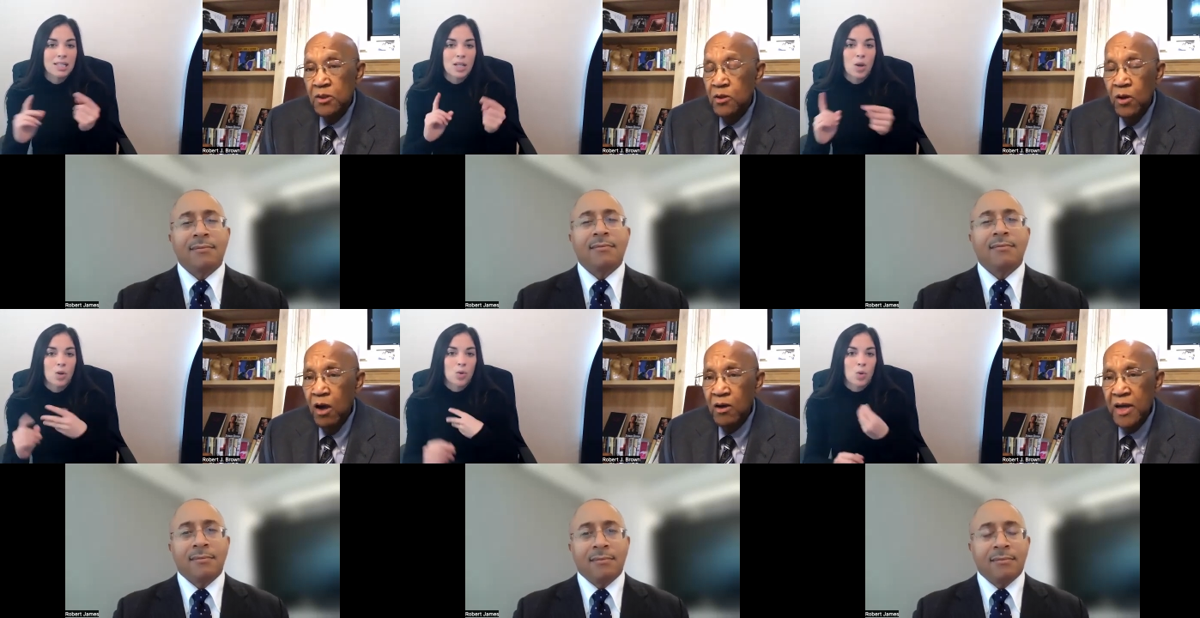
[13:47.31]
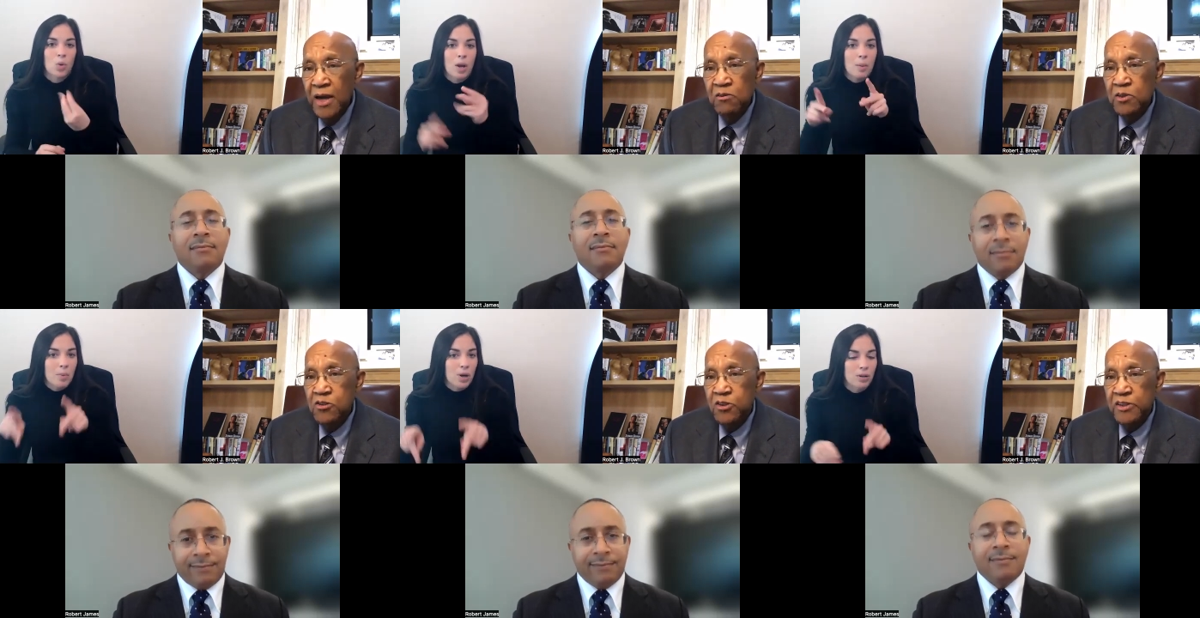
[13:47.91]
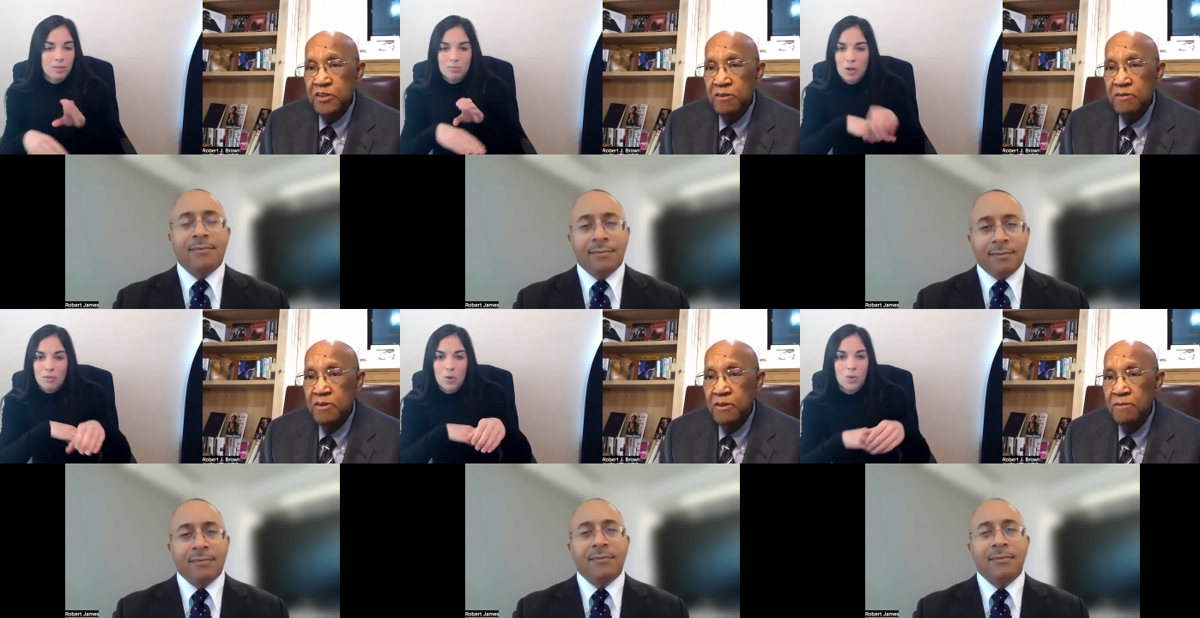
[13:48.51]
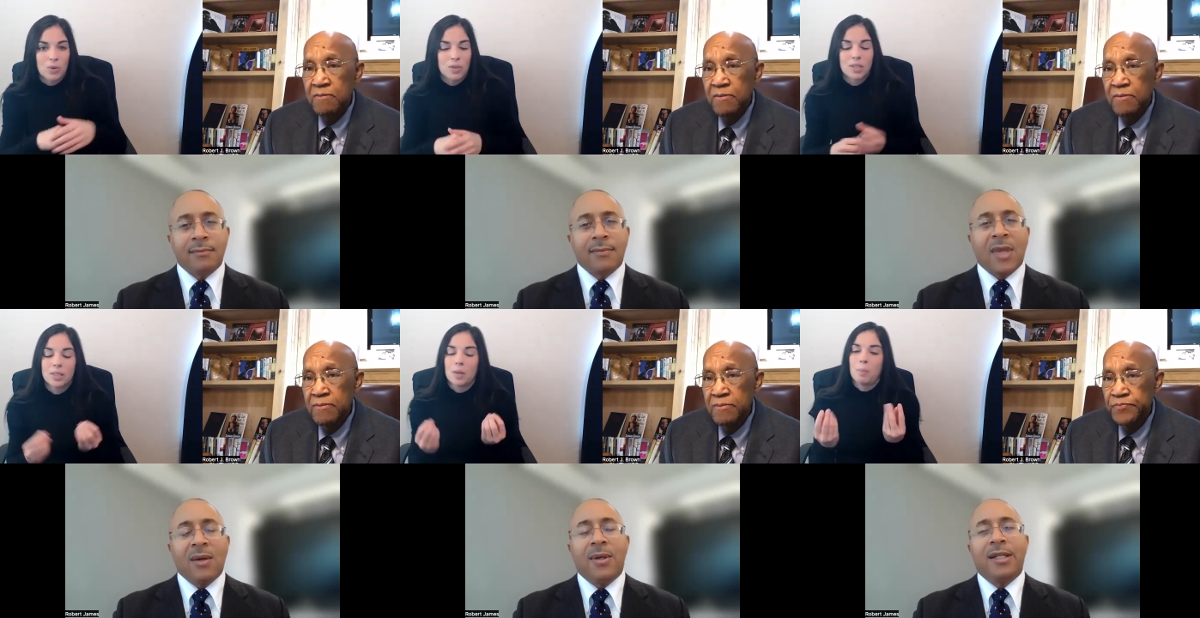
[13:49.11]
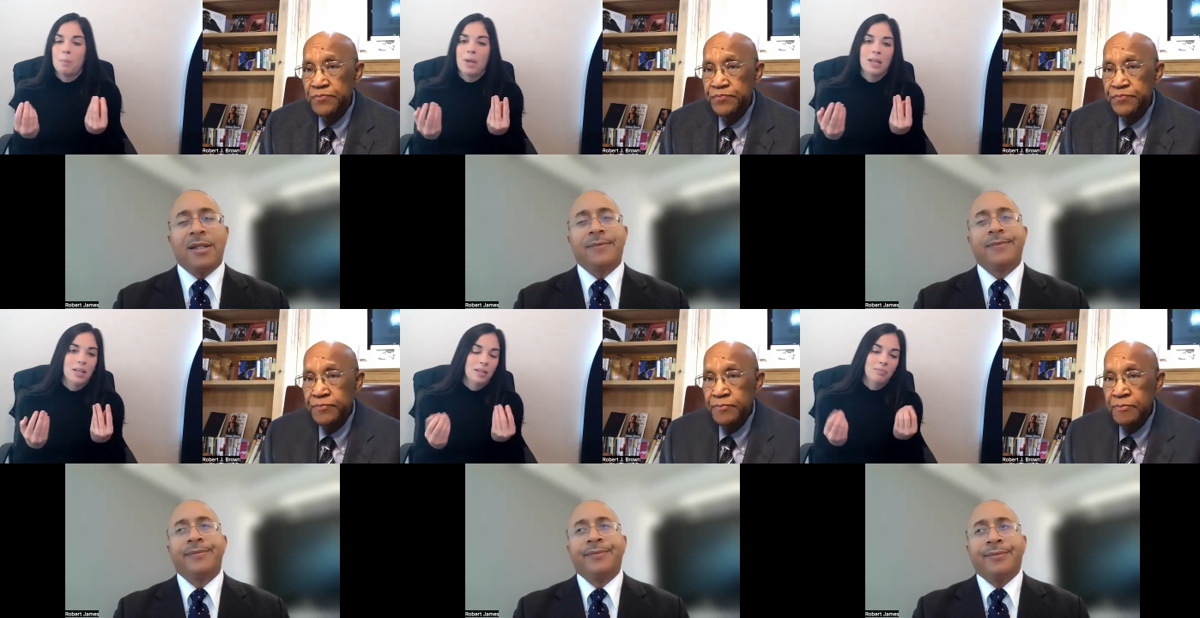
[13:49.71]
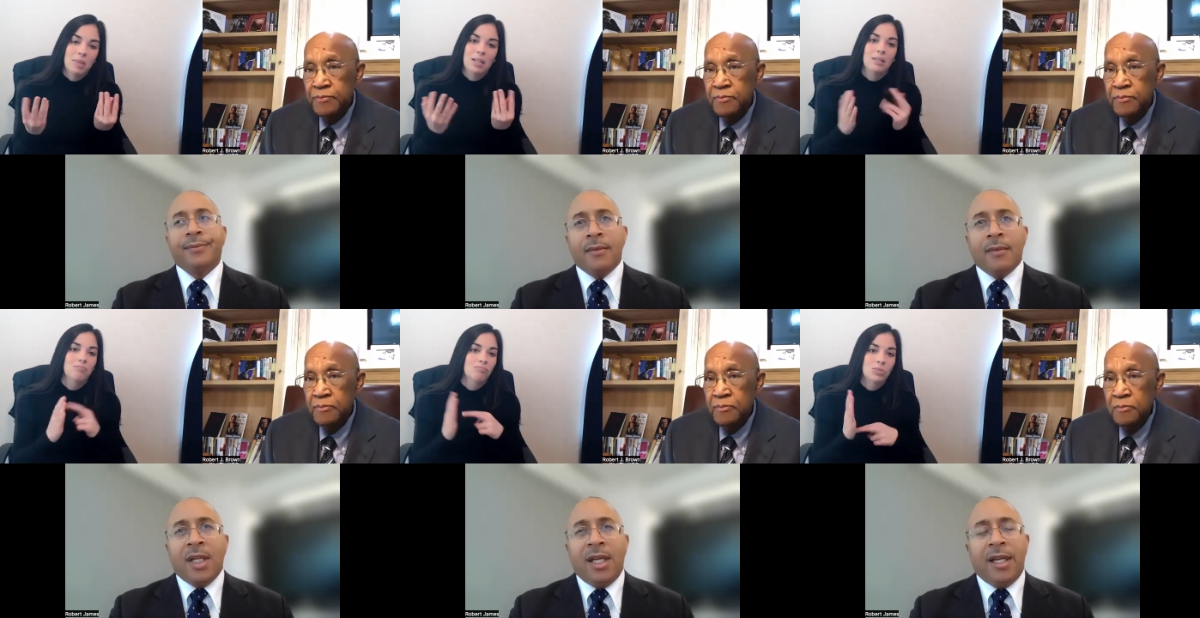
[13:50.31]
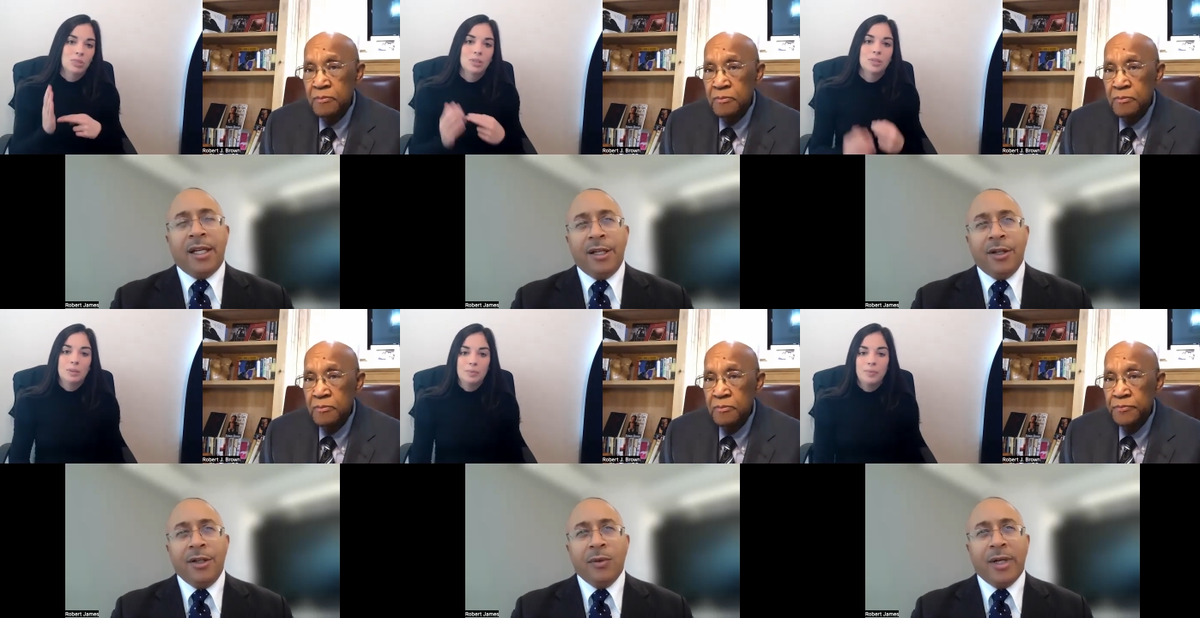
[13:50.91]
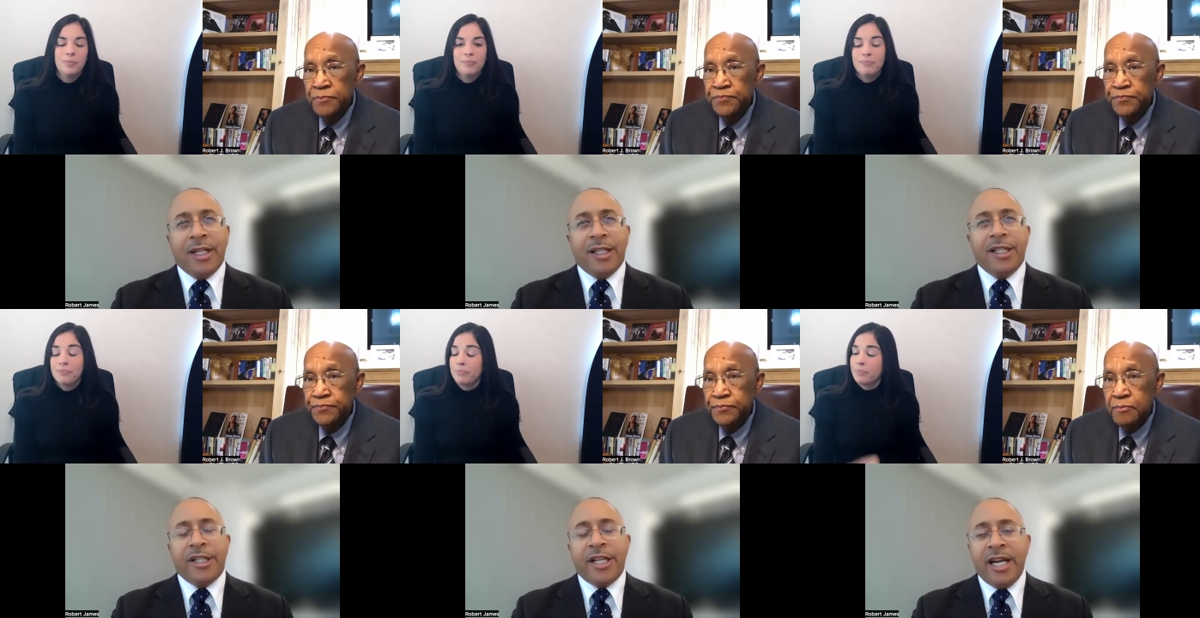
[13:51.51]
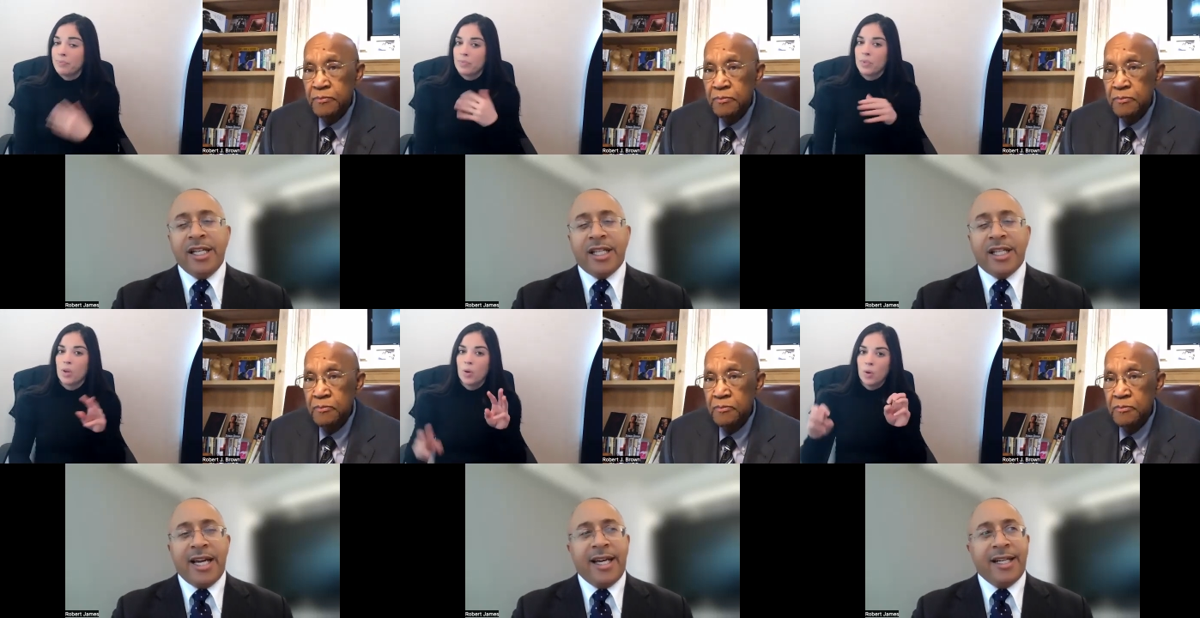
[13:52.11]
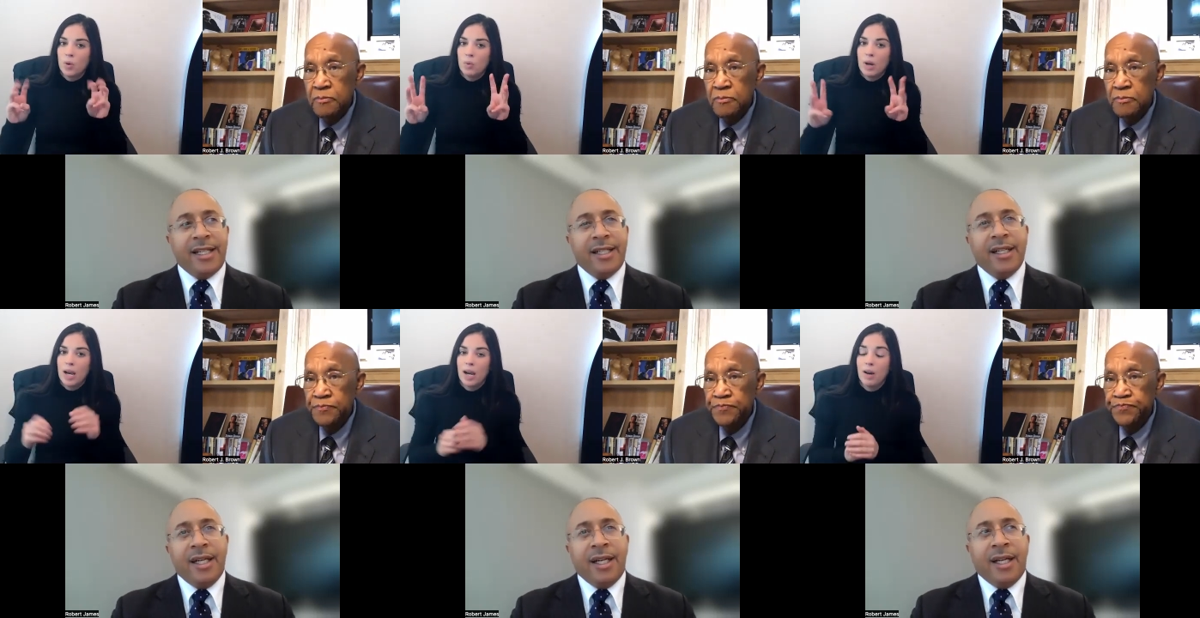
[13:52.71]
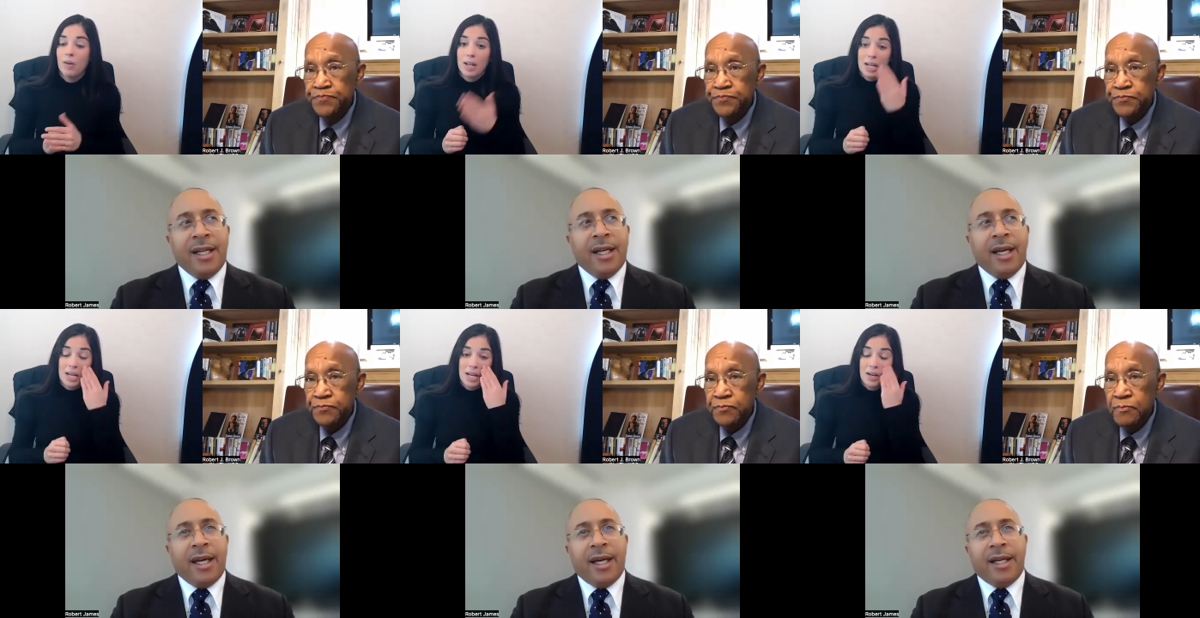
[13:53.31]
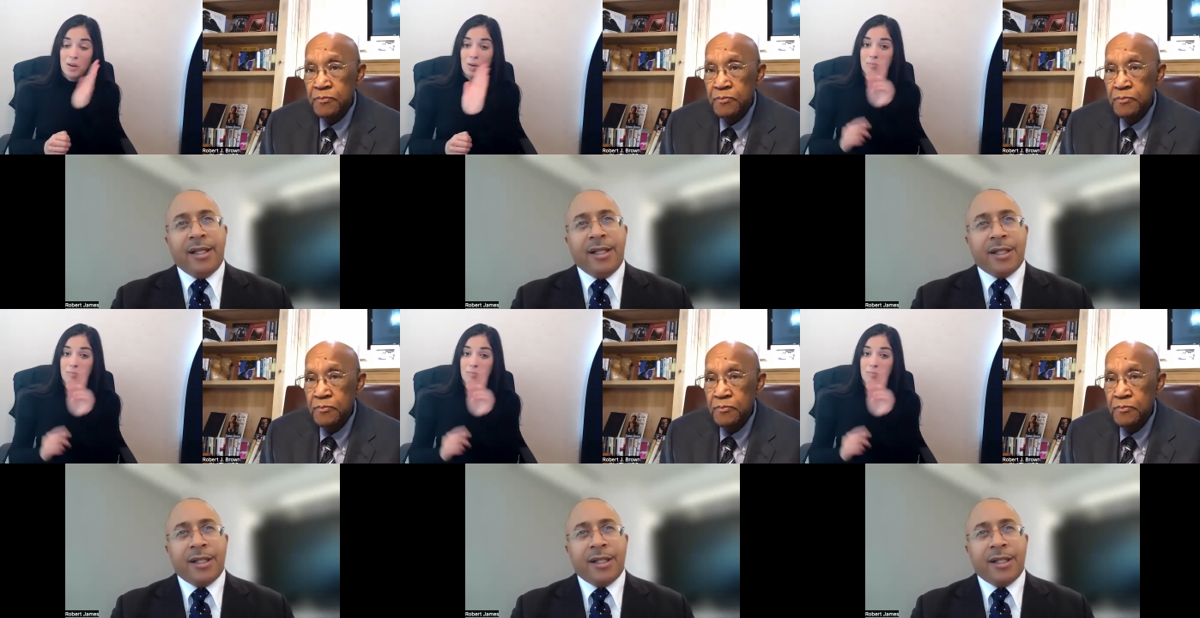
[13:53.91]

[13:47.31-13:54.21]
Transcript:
Speaker 1: there are all kind of restrictions. Wow.
Speaker 2: And I know you wanted to change that, and and